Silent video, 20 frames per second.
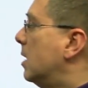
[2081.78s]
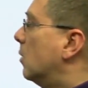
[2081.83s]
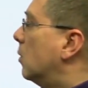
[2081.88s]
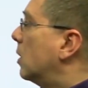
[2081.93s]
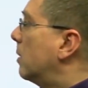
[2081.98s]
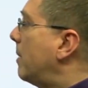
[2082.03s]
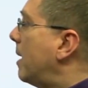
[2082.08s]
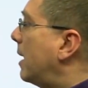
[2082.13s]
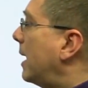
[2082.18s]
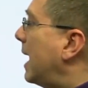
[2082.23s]

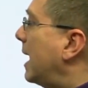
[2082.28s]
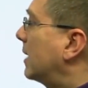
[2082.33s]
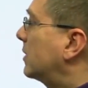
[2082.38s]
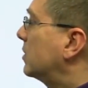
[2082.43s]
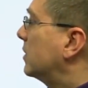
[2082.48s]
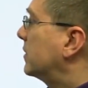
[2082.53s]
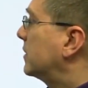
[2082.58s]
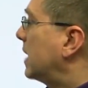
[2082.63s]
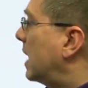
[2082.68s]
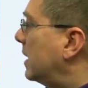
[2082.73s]
What about
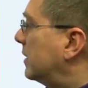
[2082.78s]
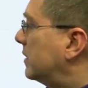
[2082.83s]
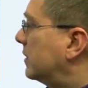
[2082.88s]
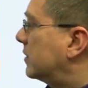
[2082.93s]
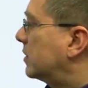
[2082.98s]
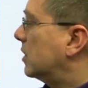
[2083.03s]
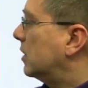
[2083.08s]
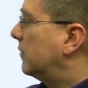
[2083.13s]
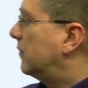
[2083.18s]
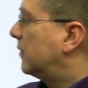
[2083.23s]
exercise is
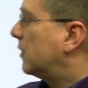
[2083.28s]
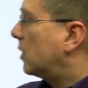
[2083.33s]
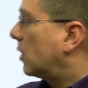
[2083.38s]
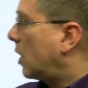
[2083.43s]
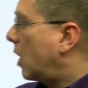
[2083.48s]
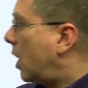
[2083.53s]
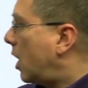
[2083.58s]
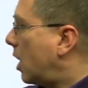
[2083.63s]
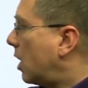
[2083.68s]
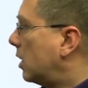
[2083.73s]
good for your
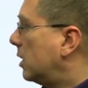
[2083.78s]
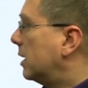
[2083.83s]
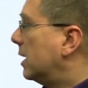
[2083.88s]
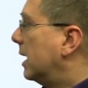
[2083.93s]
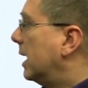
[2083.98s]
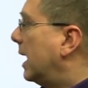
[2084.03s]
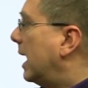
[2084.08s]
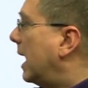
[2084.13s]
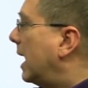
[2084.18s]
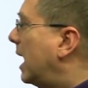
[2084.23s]
heart
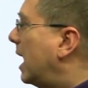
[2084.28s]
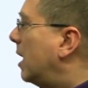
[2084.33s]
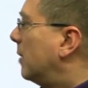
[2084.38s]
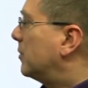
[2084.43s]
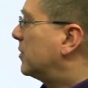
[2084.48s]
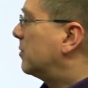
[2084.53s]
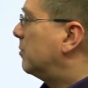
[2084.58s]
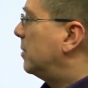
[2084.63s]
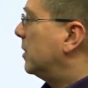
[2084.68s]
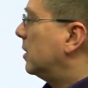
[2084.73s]
and
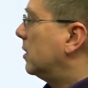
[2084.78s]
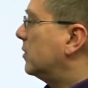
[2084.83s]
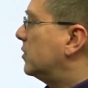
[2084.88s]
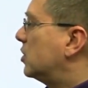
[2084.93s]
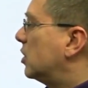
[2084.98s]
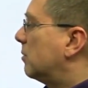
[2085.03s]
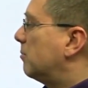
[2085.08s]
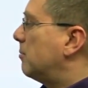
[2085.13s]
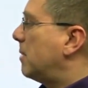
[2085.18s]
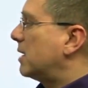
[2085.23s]
helps build
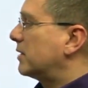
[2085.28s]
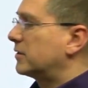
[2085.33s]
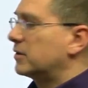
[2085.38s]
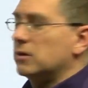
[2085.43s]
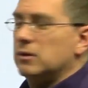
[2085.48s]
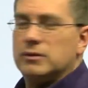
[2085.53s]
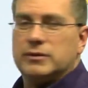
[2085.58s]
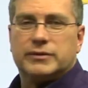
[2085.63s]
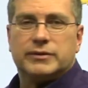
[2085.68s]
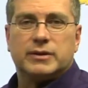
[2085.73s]
your
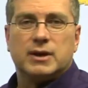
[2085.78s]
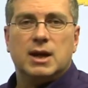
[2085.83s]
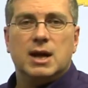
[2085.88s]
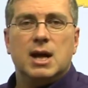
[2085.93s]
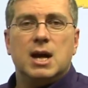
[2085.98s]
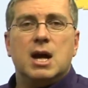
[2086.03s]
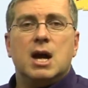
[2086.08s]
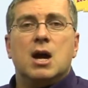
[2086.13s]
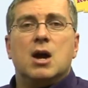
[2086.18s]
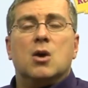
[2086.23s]
muscles.
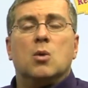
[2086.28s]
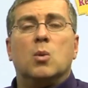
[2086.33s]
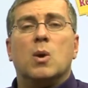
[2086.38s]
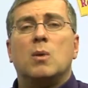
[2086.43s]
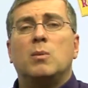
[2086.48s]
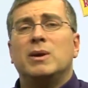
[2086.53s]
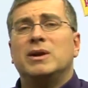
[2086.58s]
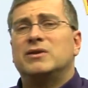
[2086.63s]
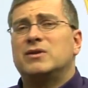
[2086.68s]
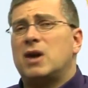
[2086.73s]

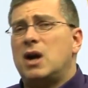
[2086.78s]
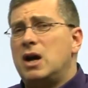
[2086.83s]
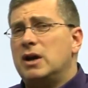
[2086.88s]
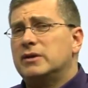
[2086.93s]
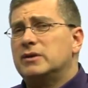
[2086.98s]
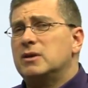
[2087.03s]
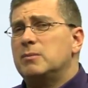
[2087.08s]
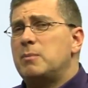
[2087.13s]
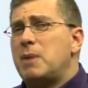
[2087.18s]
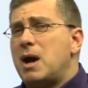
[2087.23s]
When we
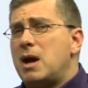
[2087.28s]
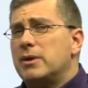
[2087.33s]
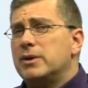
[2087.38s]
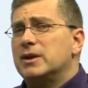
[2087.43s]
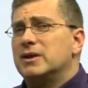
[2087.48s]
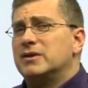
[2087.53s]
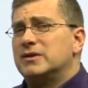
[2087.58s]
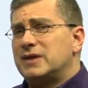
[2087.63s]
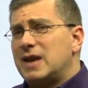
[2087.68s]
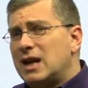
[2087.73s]
talked about
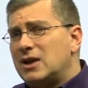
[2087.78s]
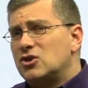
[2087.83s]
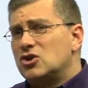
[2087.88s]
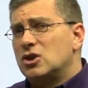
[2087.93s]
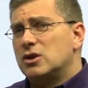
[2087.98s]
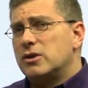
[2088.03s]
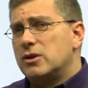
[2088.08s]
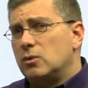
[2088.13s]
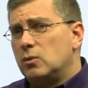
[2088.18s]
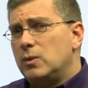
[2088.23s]
the
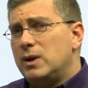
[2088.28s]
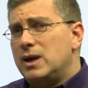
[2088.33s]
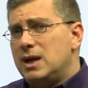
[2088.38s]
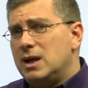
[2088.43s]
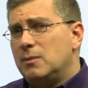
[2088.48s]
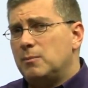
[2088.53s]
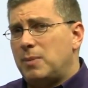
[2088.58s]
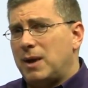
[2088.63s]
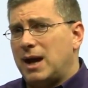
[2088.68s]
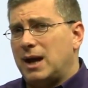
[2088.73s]
section of the
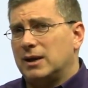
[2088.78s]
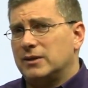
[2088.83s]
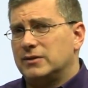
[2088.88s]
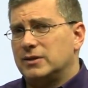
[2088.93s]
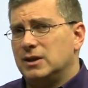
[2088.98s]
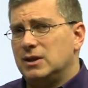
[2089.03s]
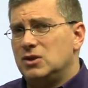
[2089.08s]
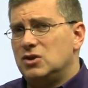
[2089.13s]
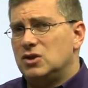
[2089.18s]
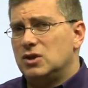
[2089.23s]
reading
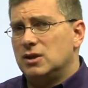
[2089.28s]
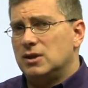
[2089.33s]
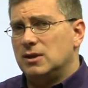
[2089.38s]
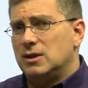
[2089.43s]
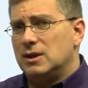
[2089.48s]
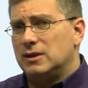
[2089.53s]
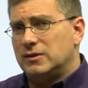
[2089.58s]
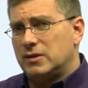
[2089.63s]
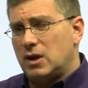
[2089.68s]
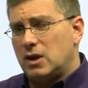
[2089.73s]
passage
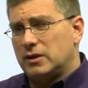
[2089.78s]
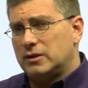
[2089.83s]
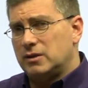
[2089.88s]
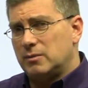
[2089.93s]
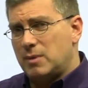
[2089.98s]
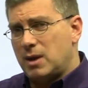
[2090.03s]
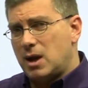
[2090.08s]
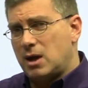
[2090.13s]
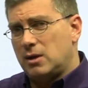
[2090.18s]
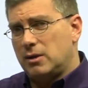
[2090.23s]
that talked
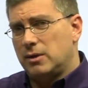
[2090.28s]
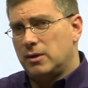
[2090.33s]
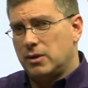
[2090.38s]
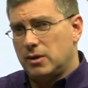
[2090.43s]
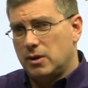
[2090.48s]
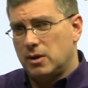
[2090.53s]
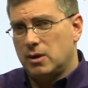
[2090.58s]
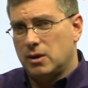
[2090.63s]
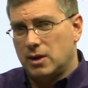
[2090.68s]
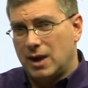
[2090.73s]
about
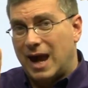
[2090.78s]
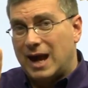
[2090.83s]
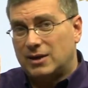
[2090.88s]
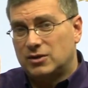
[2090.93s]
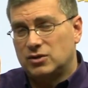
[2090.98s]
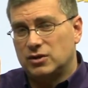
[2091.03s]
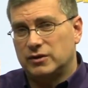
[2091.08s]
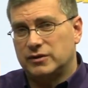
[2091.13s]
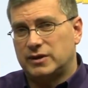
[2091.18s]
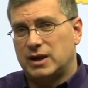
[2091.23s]

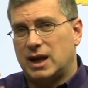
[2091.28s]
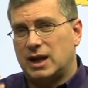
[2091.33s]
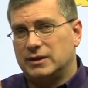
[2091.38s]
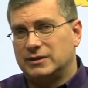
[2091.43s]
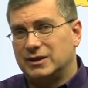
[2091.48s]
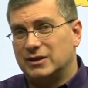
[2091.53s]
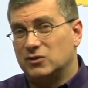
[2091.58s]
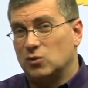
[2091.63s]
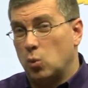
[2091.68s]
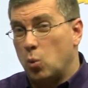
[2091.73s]

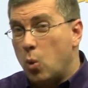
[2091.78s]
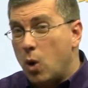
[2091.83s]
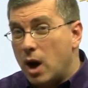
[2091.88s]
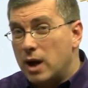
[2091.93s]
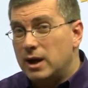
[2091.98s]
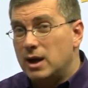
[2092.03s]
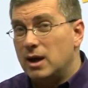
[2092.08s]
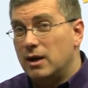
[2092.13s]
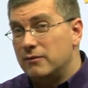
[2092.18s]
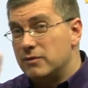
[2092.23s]
exercise as
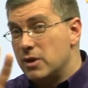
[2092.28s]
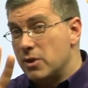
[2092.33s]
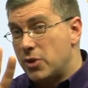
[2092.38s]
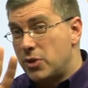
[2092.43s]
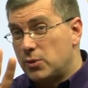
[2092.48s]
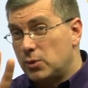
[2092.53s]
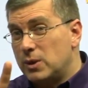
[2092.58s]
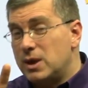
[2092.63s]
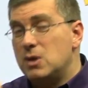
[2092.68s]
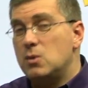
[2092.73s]
one of the
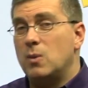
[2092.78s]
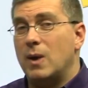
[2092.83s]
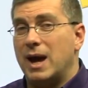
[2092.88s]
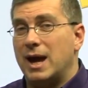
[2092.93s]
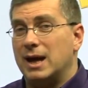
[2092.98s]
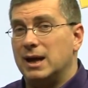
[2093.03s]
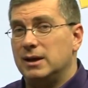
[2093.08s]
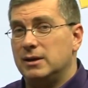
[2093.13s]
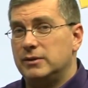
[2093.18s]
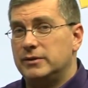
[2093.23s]
3
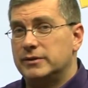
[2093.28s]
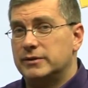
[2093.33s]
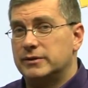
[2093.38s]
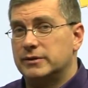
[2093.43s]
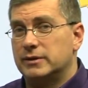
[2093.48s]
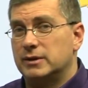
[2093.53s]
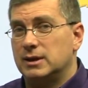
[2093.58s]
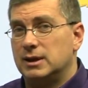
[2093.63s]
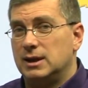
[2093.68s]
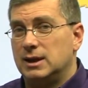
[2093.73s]

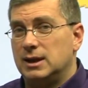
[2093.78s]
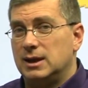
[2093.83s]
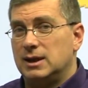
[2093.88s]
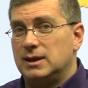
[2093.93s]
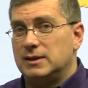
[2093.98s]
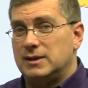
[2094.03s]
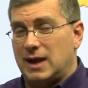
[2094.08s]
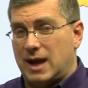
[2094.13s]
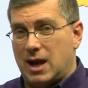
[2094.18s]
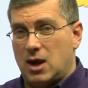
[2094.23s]
ways
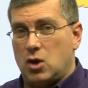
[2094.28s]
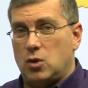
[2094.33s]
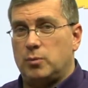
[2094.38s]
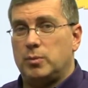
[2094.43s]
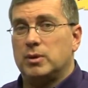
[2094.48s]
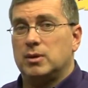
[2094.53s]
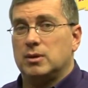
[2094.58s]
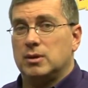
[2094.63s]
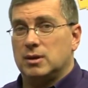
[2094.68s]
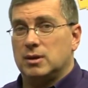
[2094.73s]
to help